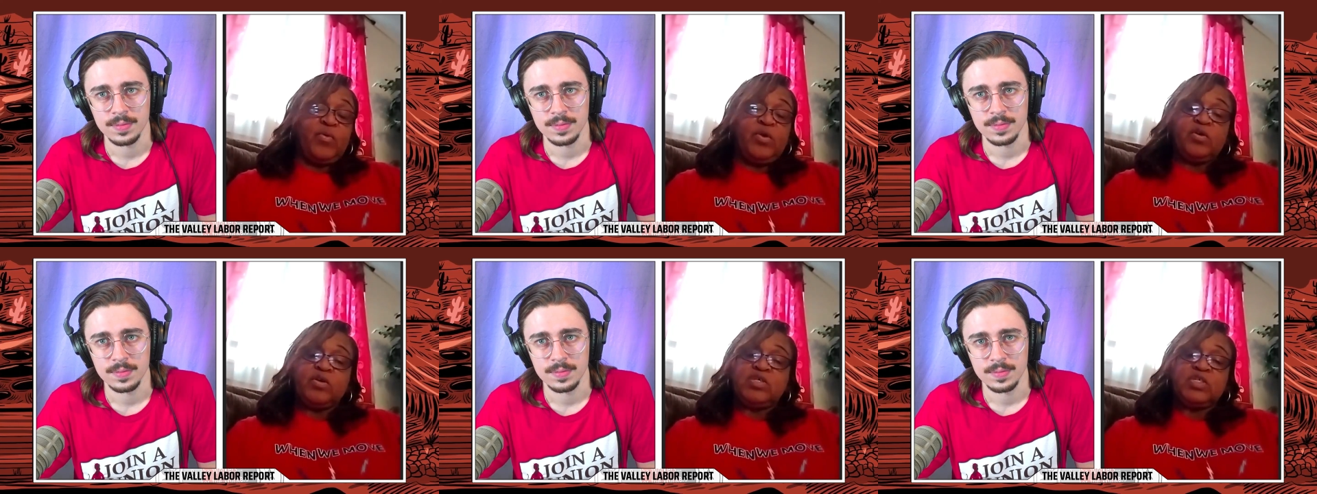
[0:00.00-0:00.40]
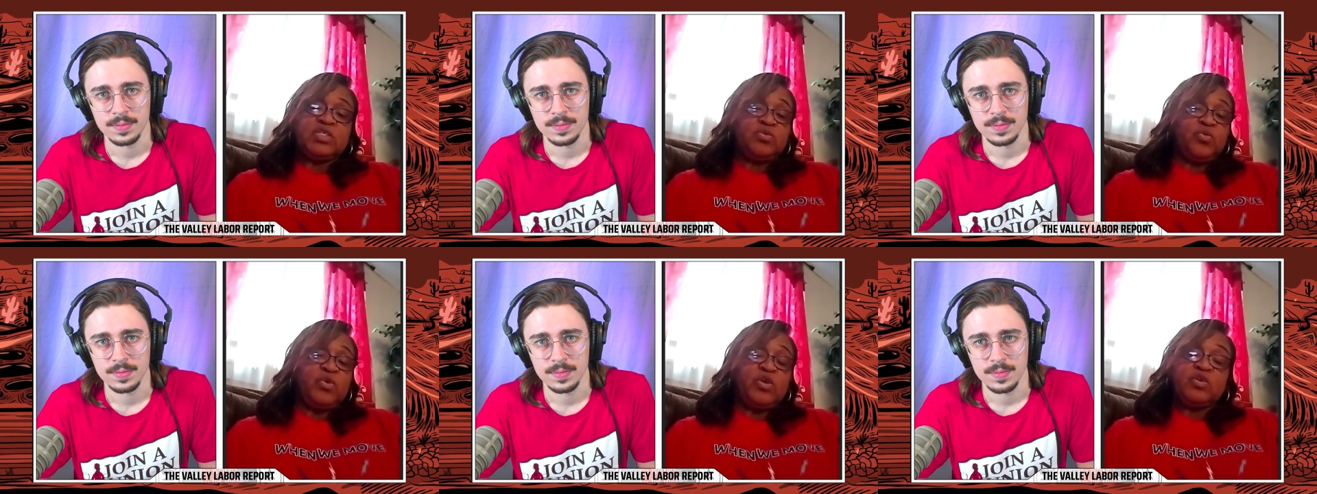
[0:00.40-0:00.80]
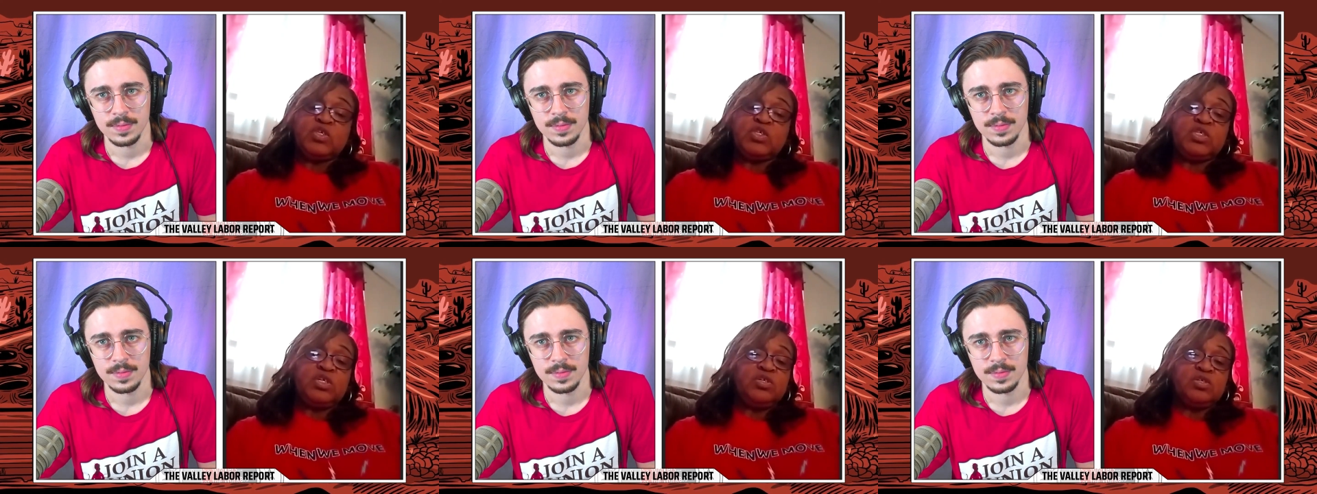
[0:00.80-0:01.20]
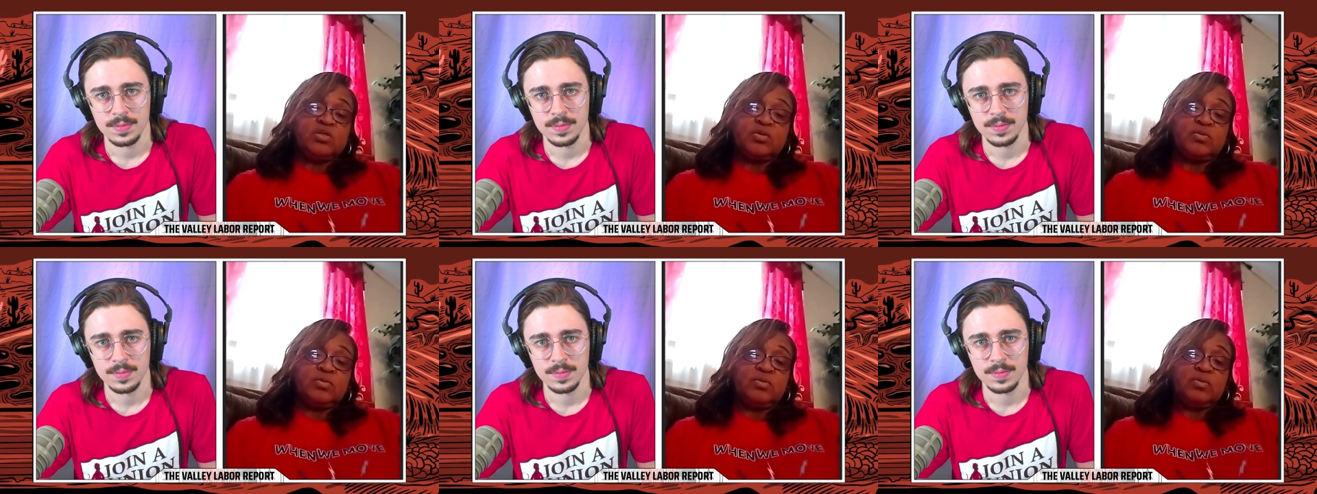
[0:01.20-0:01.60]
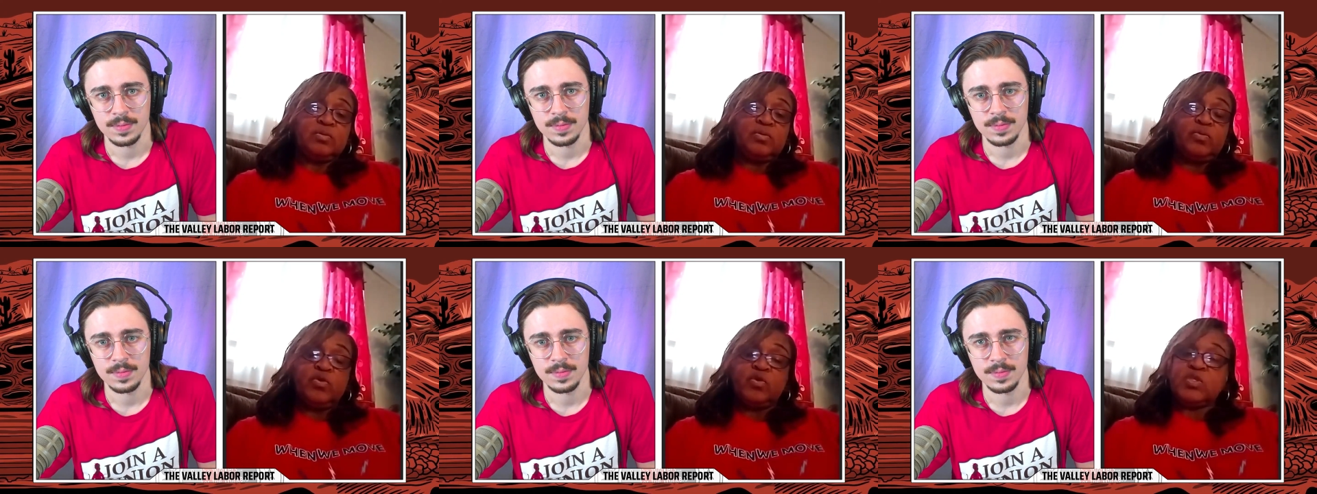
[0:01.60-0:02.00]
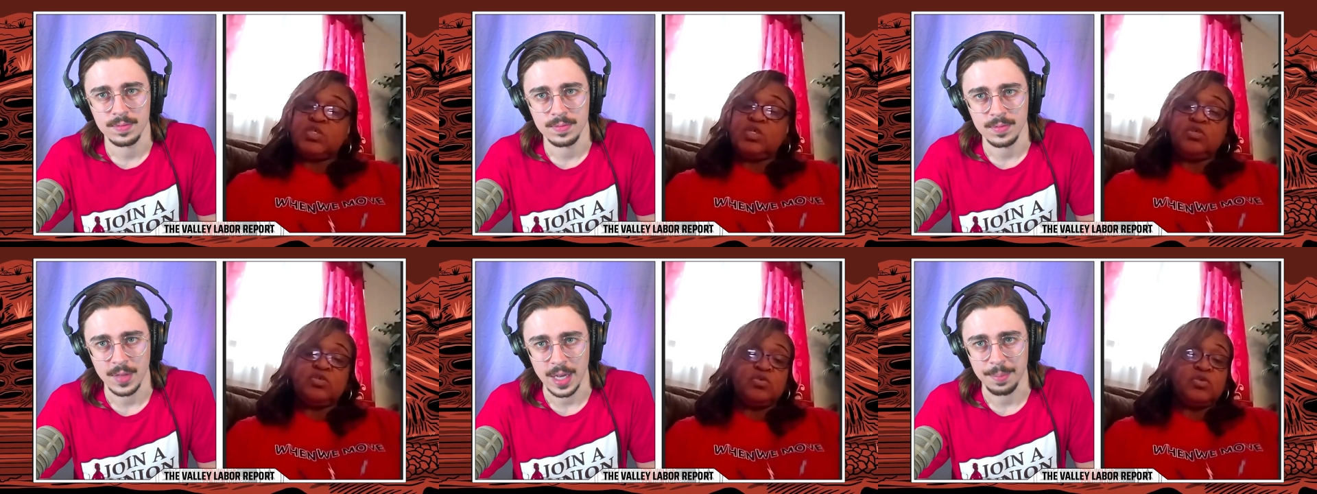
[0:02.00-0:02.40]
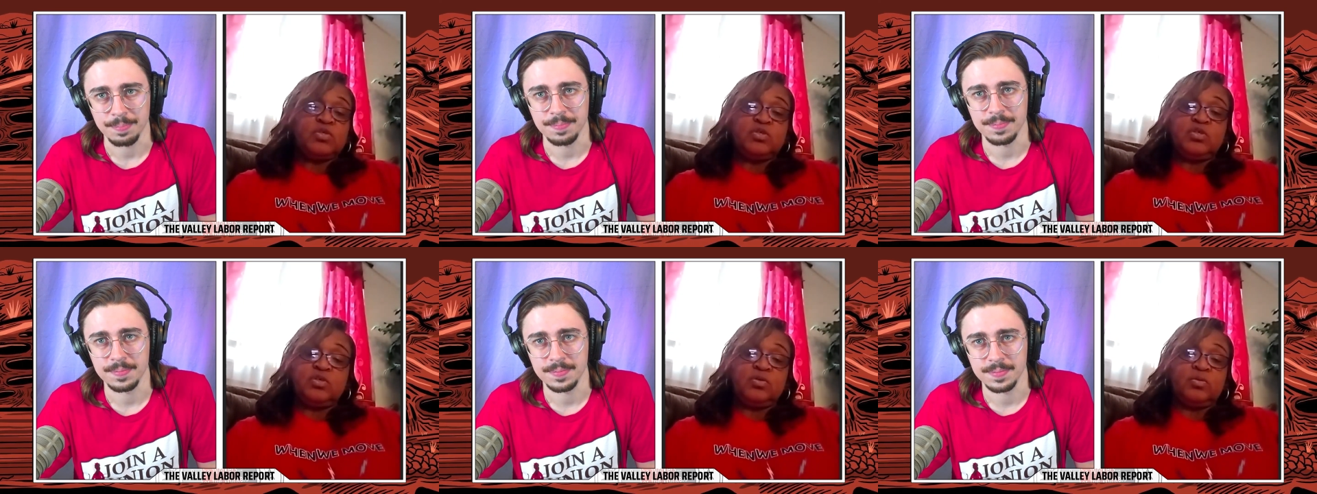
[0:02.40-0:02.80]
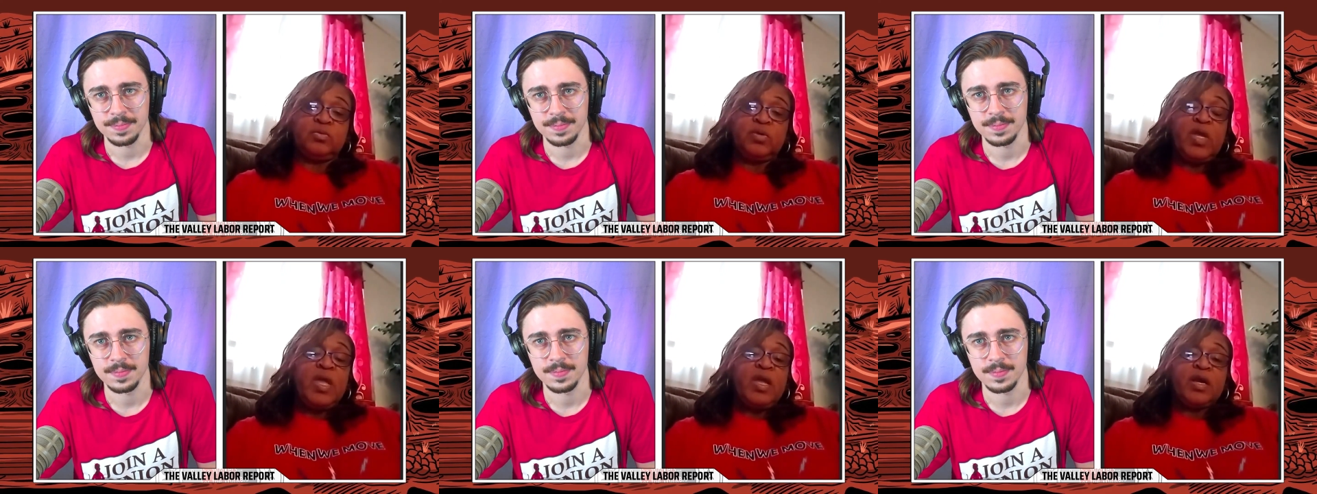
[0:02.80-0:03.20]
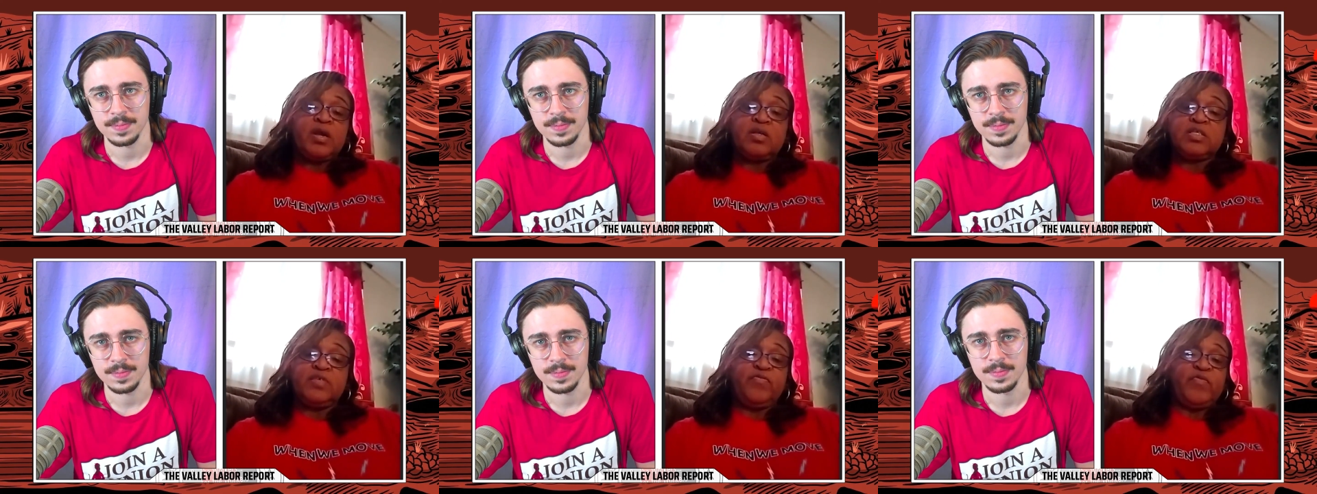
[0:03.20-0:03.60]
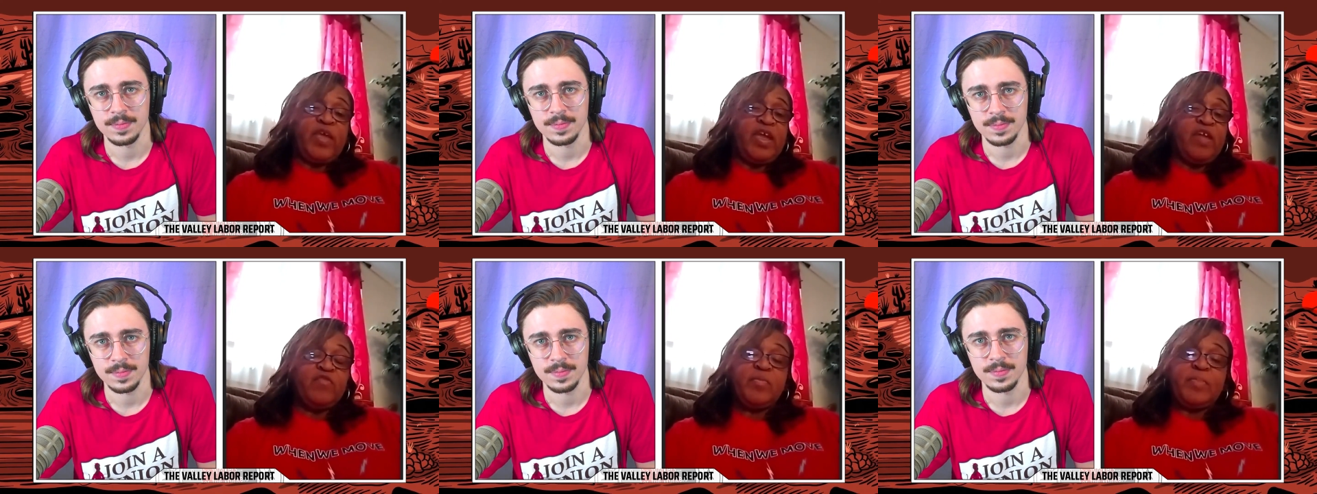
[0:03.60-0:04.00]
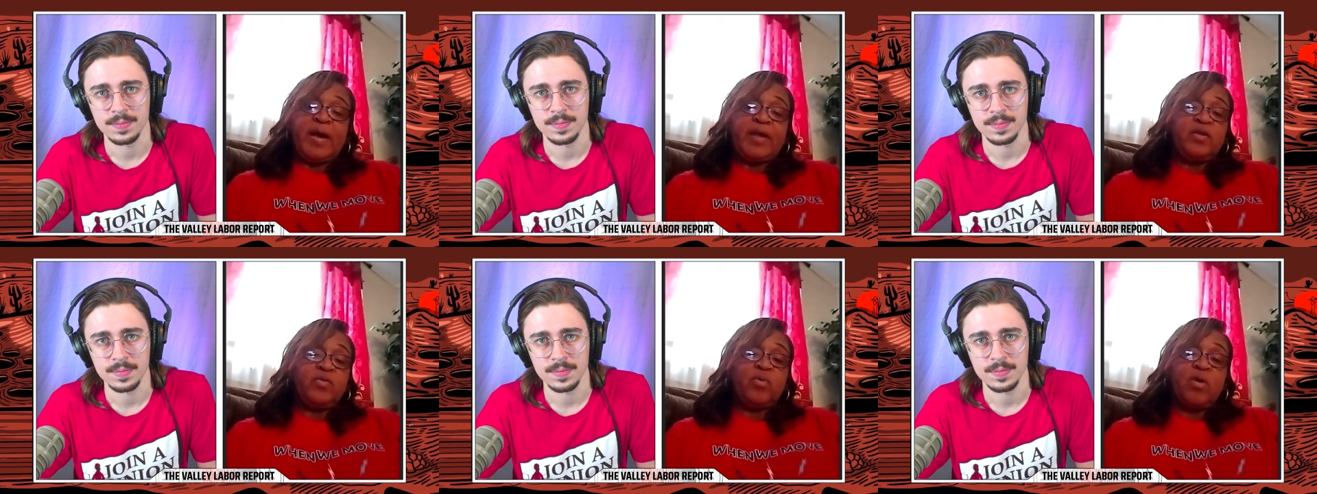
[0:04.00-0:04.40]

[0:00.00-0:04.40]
Speaker 1: we're just we're essential. We're essential to you because if anybody